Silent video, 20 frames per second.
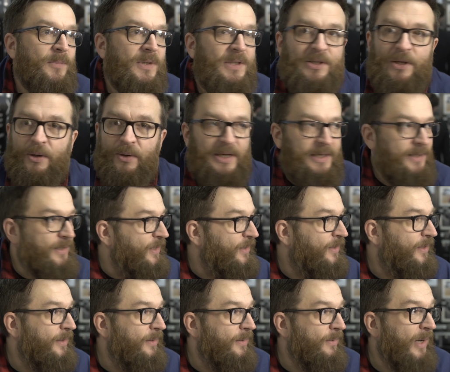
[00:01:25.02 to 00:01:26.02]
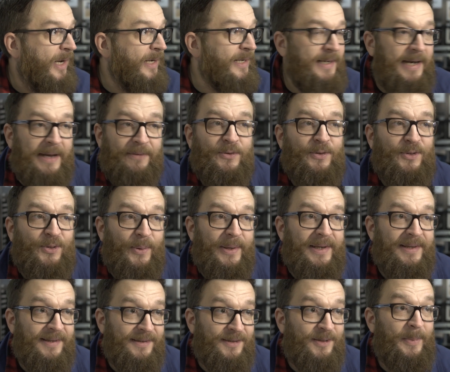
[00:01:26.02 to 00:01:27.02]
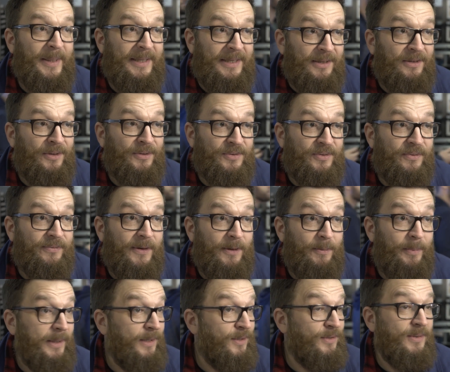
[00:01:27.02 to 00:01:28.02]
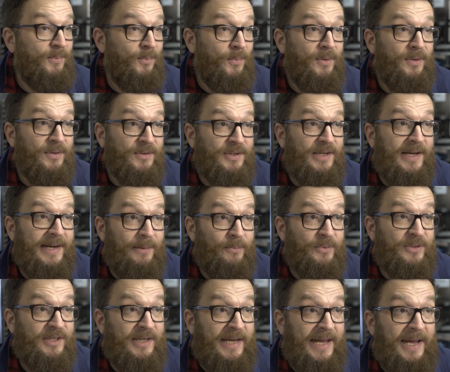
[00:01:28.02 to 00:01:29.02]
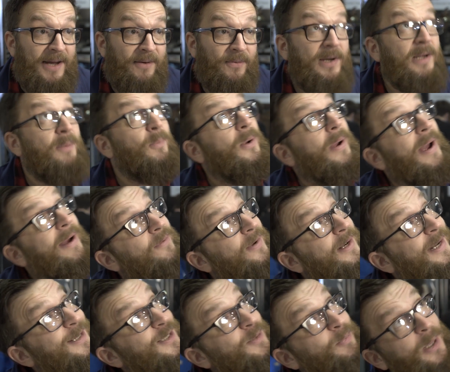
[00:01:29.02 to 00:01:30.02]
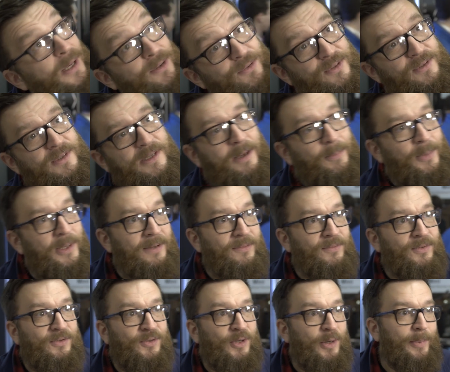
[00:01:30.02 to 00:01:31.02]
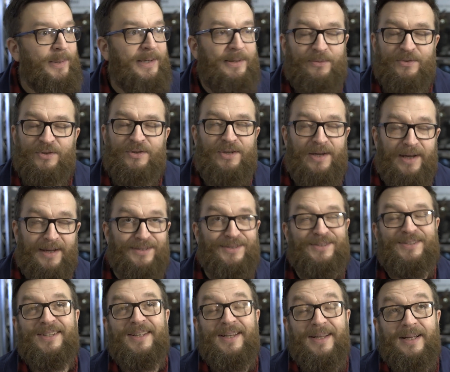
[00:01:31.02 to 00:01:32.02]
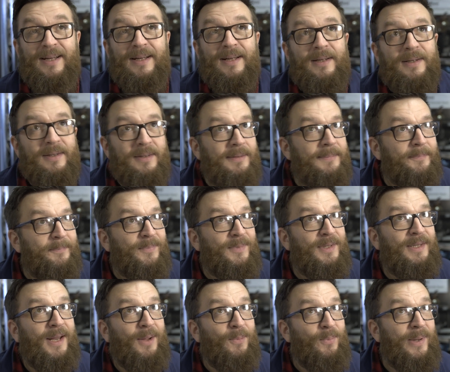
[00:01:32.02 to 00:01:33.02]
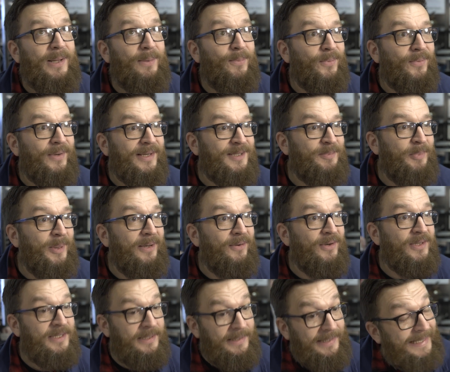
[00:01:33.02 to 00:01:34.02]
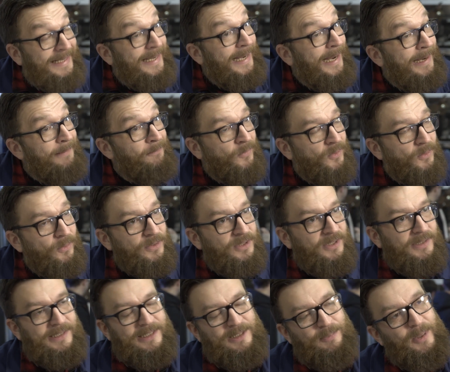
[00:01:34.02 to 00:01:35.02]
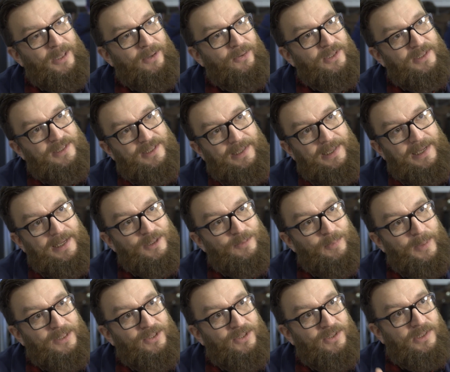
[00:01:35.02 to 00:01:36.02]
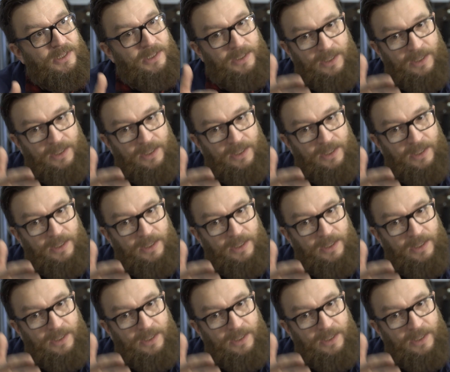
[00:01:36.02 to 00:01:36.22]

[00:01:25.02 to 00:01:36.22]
So I didn't have to do anything to make it claustrophobic, because it was scary, and we were having explosions coming over the top, and it was just. We were experiencing, the camera was experiencing it as much as the